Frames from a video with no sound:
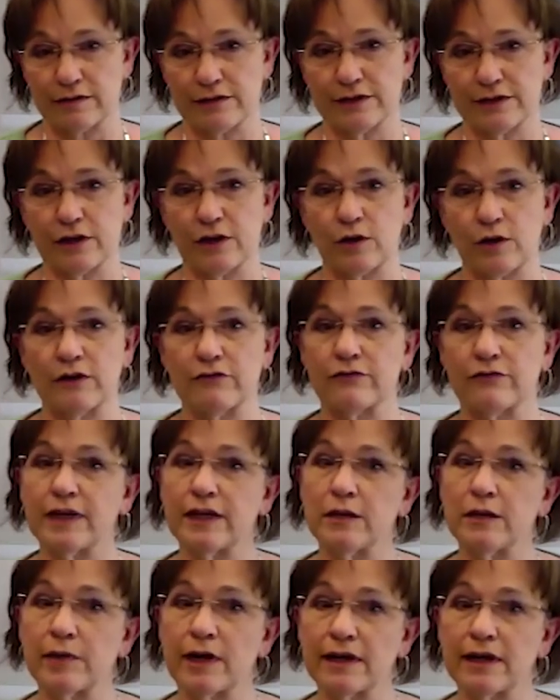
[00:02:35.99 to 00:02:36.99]
So if
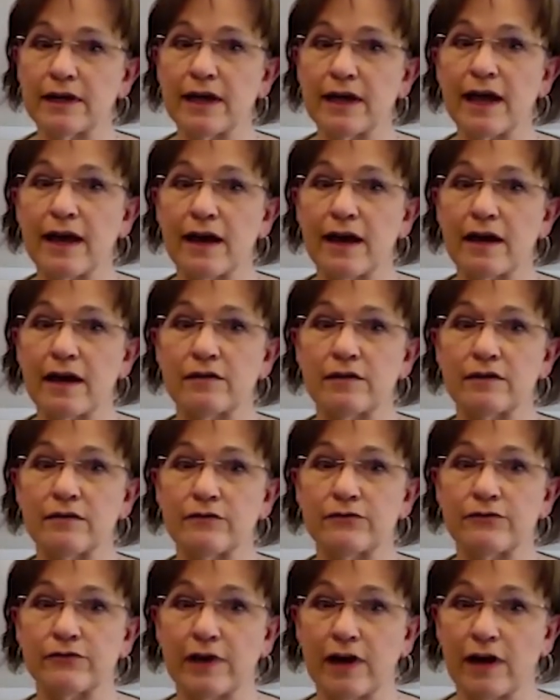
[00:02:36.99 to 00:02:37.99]
anybody had
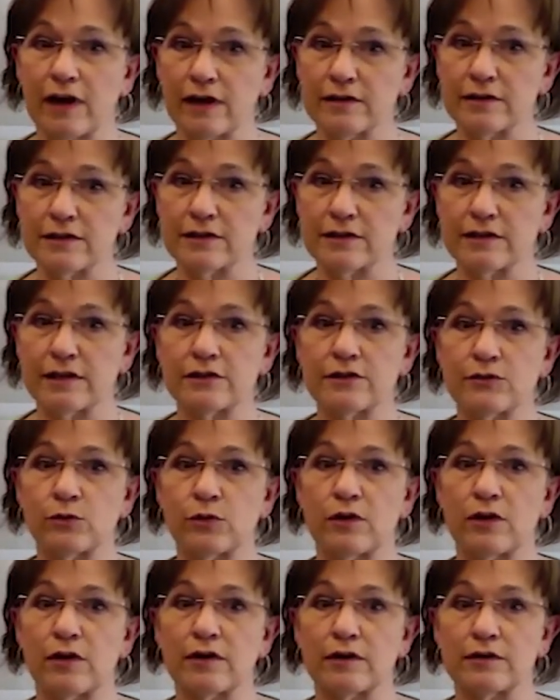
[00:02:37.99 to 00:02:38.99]
fines that
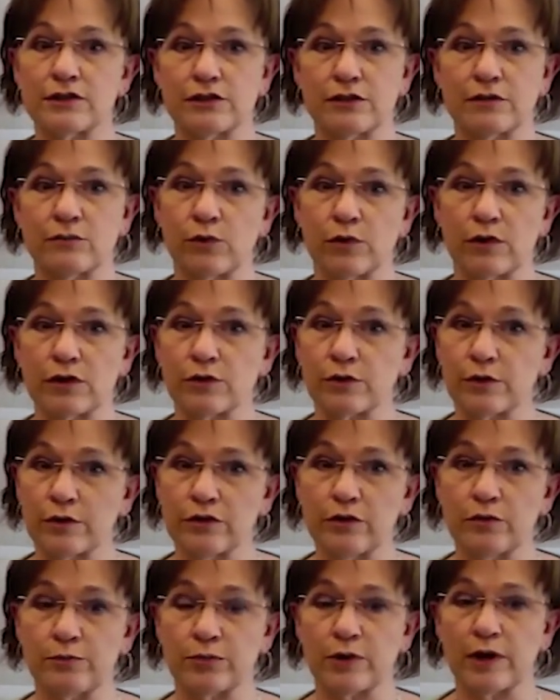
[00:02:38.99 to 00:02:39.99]
were
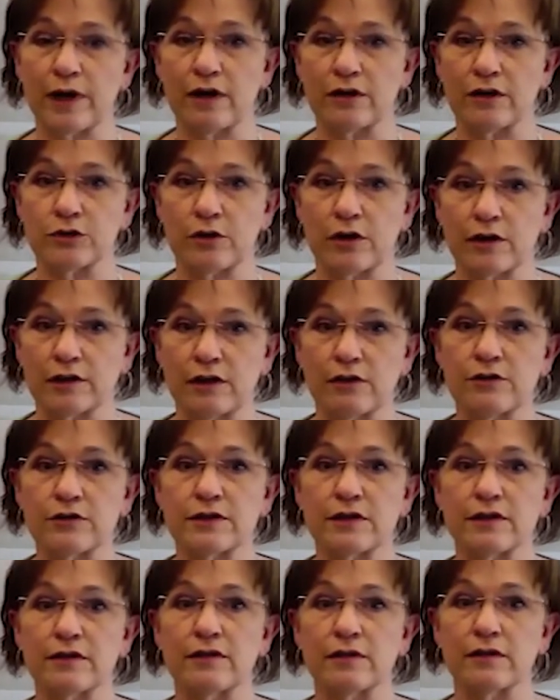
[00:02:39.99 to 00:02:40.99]
accrued prior to our
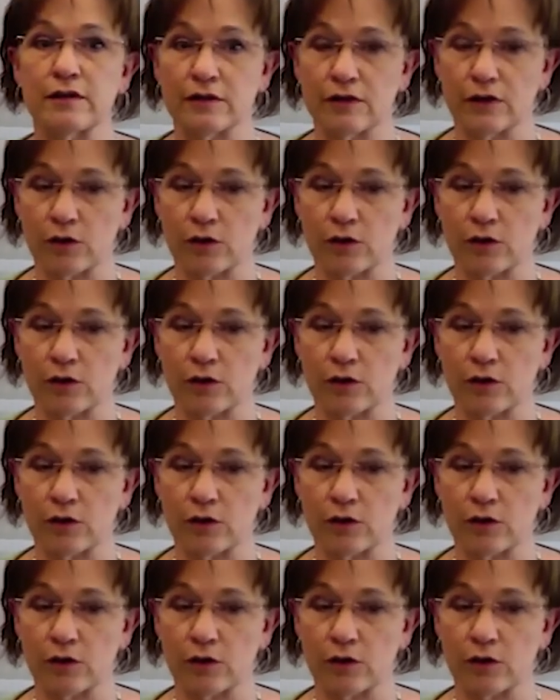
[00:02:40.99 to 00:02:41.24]
closing,